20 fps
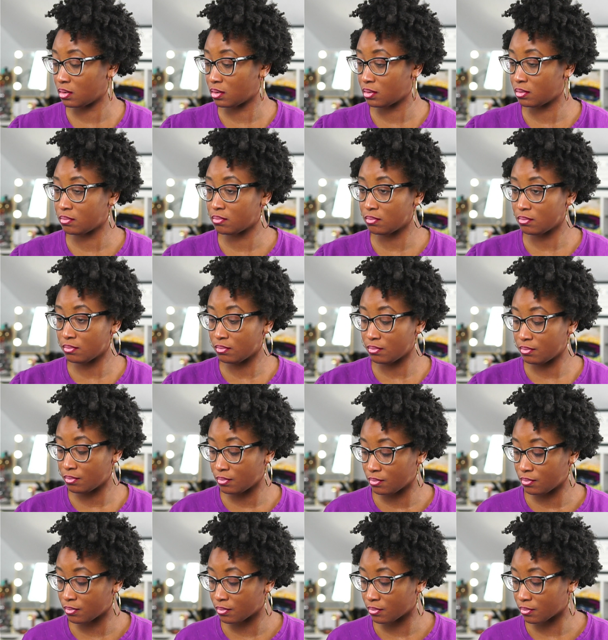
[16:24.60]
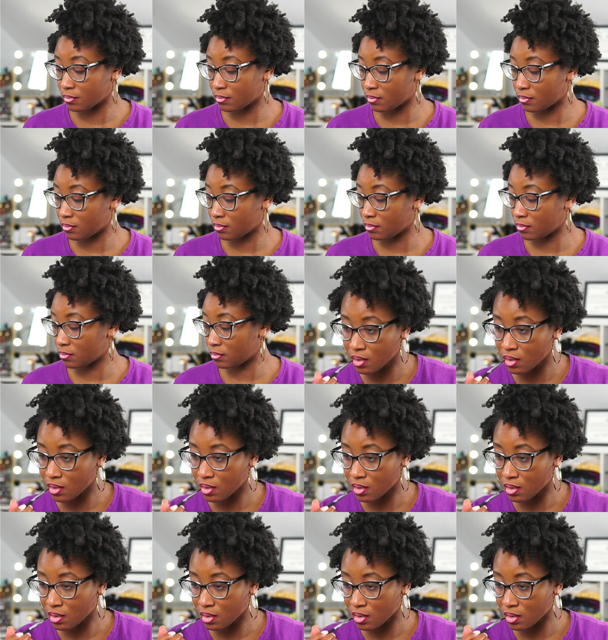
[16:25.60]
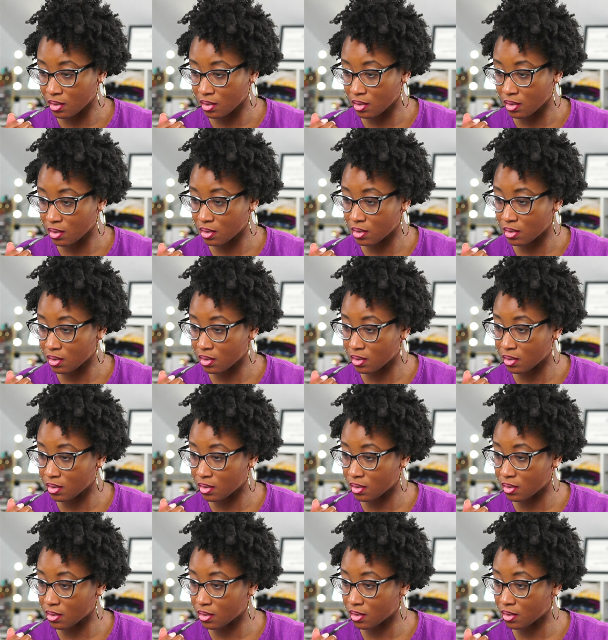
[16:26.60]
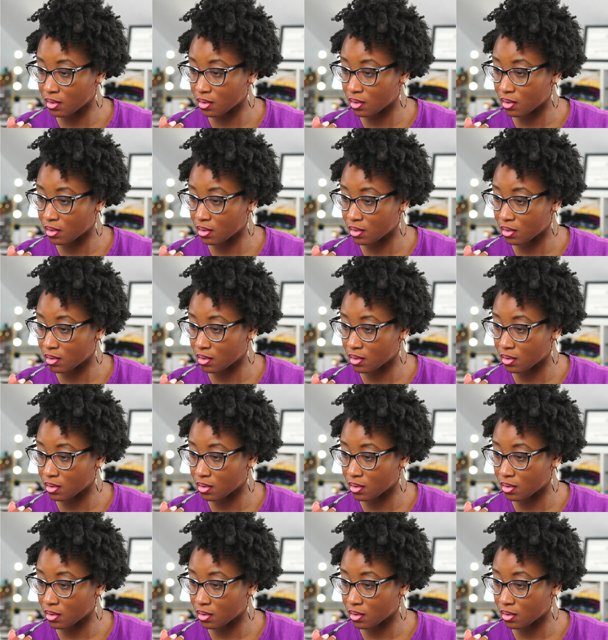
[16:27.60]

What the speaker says: Nobody speaks.